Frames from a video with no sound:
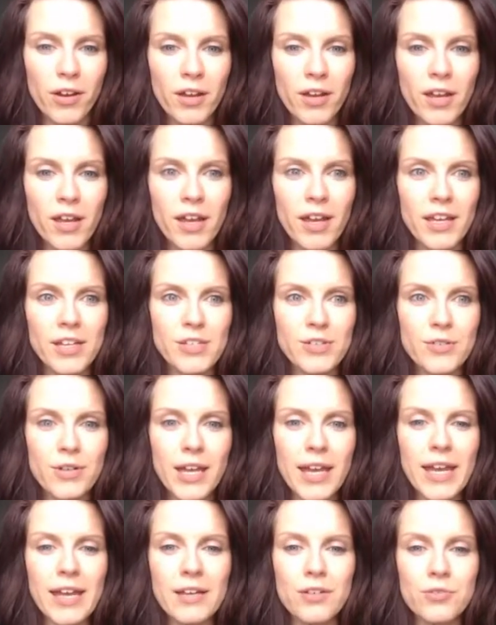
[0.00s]
and you
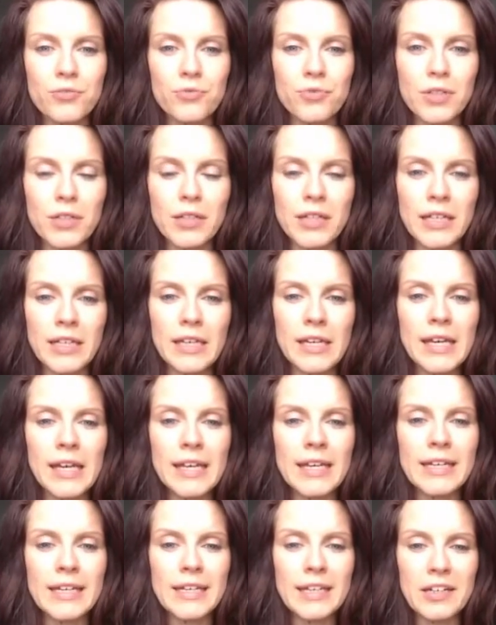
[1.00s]
can't really
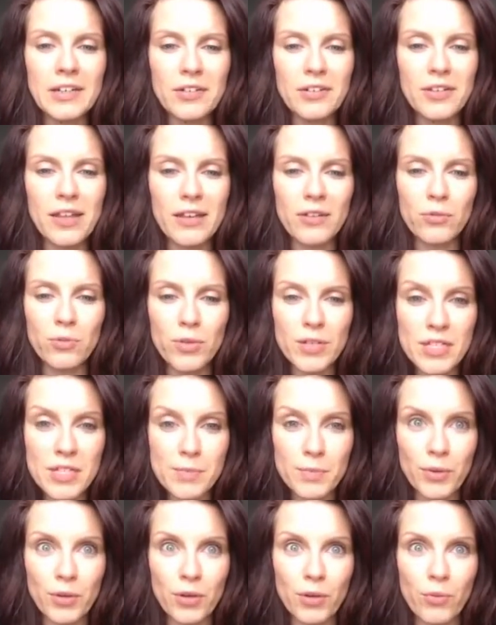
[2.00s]
hear that
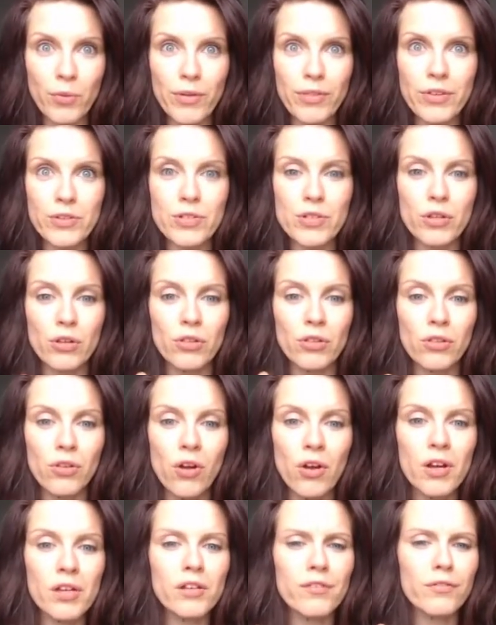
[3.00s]
whisper when there's a
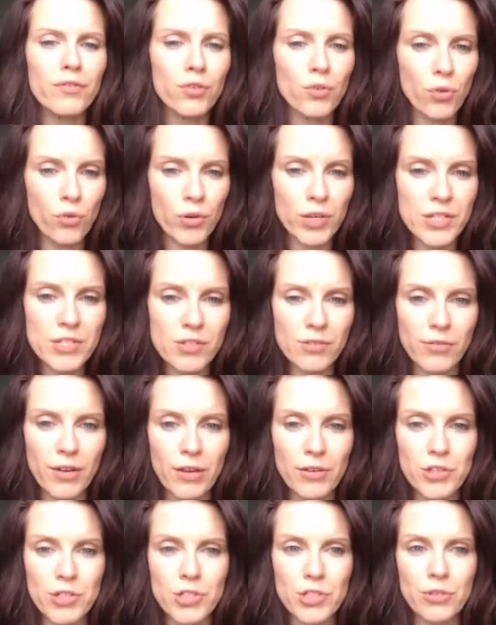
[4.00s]
lot of noise
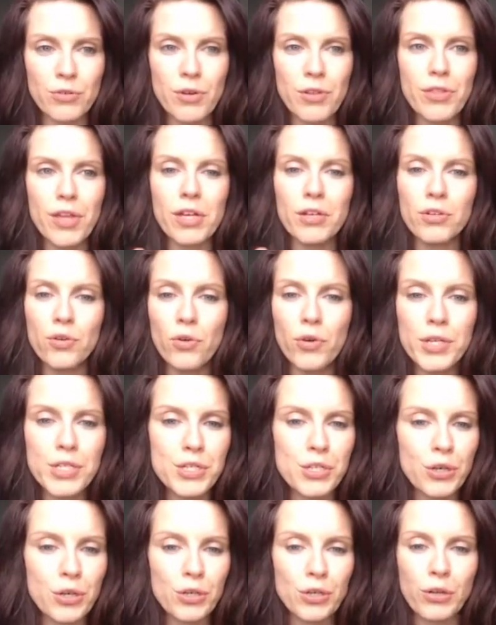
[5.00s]
around you, and that noise
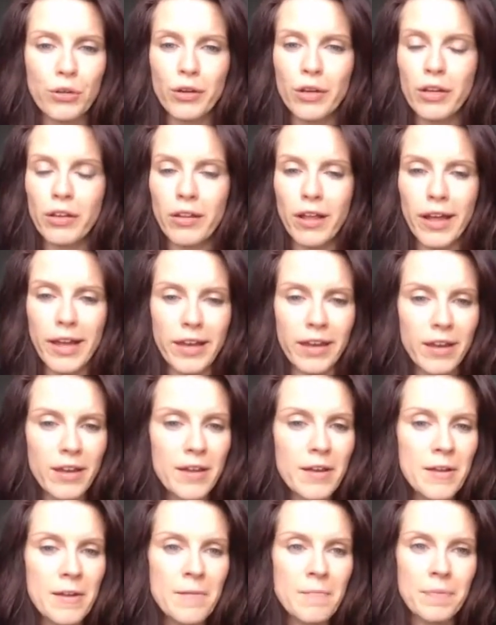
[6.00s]
could look like
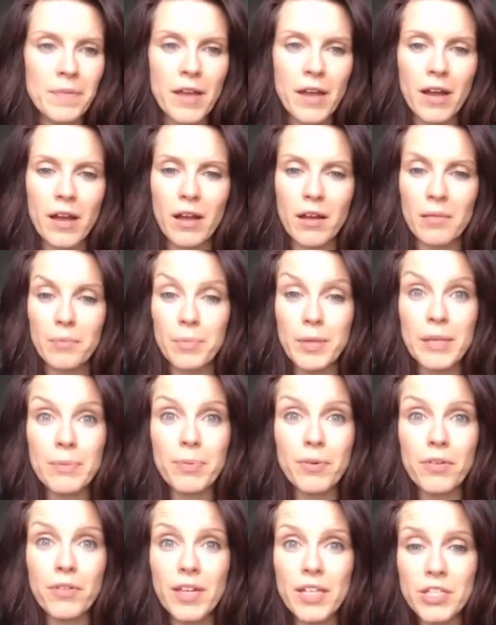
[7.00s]
um,
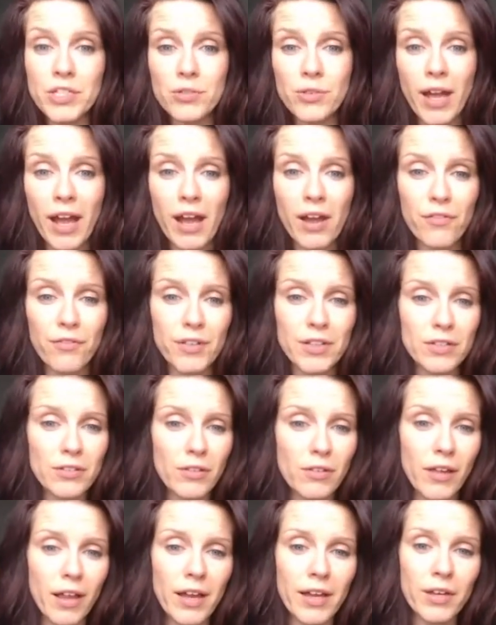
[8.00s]
people that you have in your
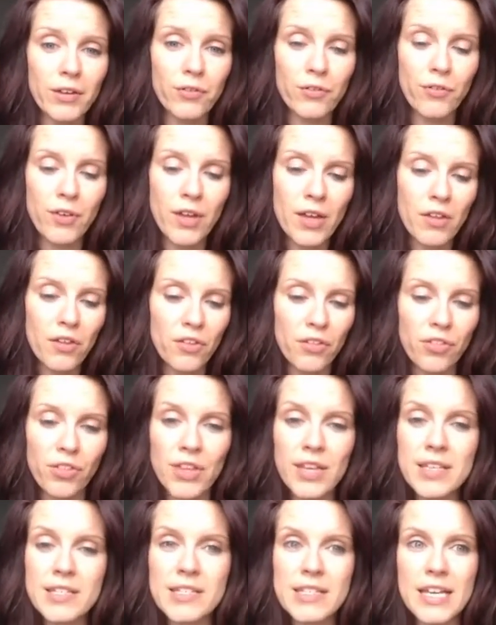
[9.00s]
life,
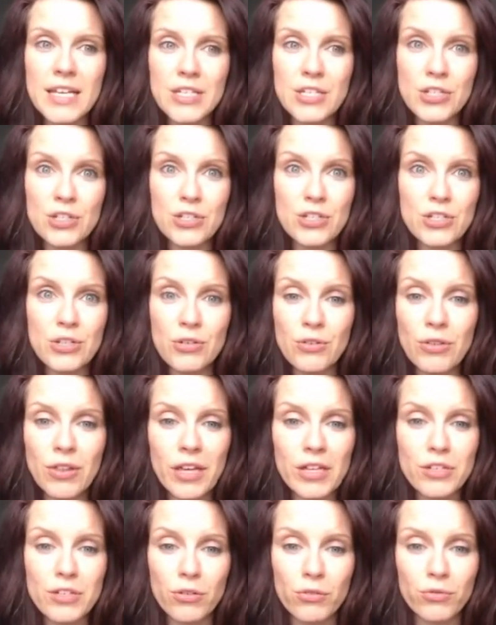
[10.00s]
things that you do
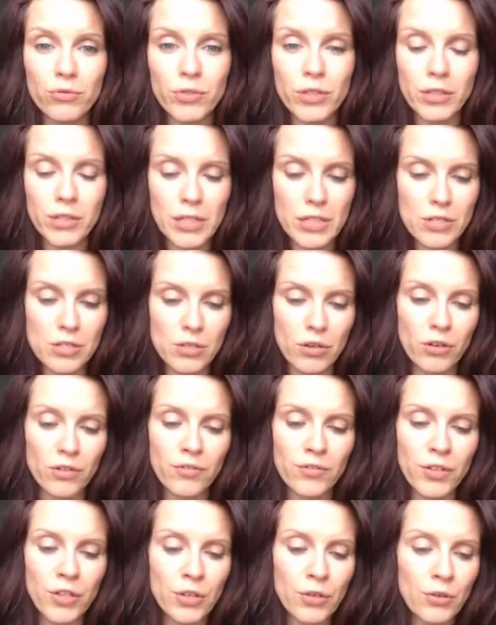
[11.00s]
that don't really serve
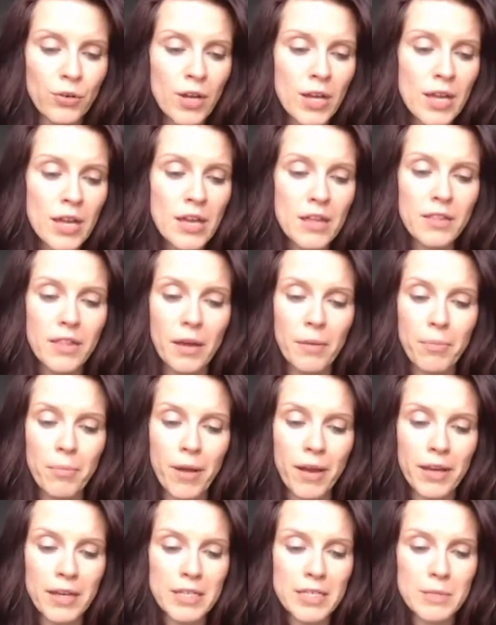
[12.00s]
you. That
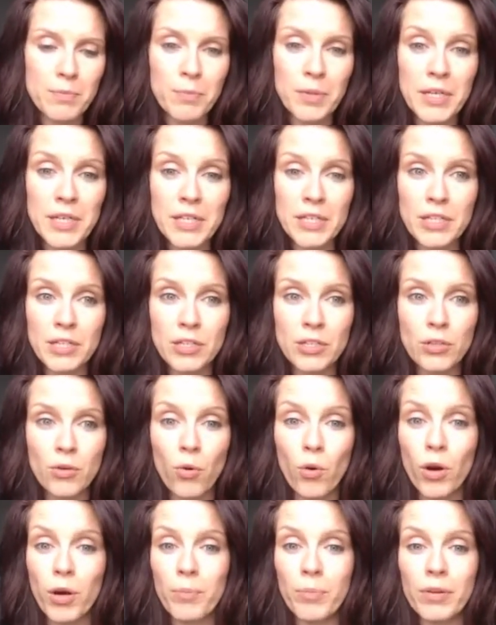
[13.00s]
might be
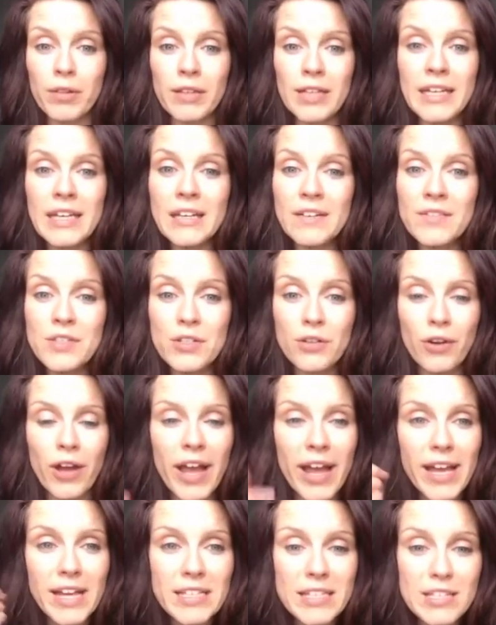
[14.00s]
your beliefs, your
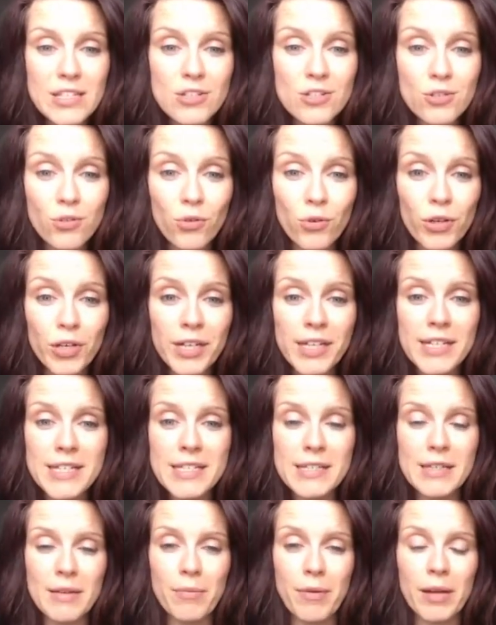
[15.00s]
head stories.
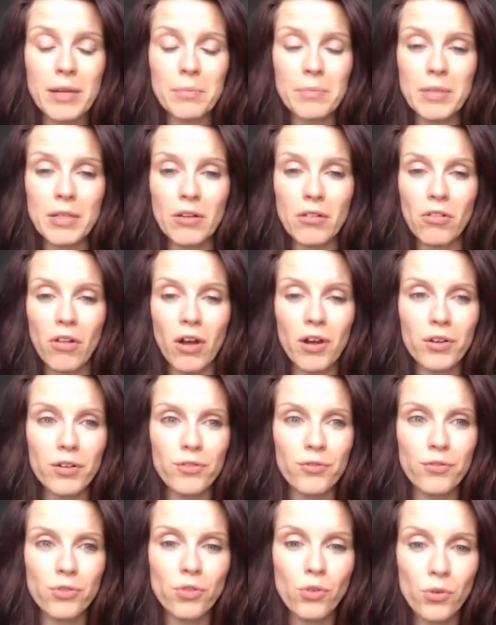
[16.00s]
There might be a lot of
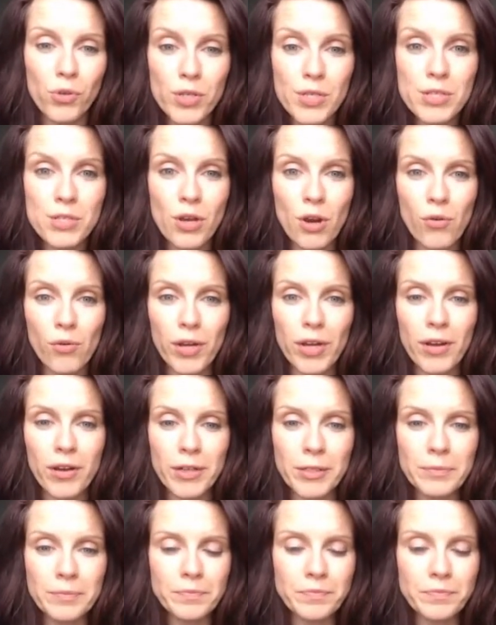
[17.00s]
noise going on.